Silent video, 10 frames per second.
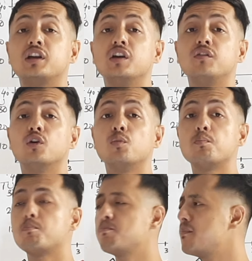give
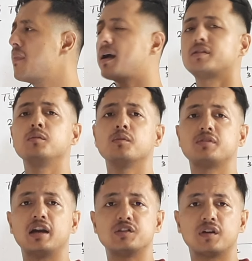you maximum
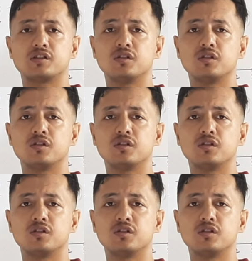satisfaction.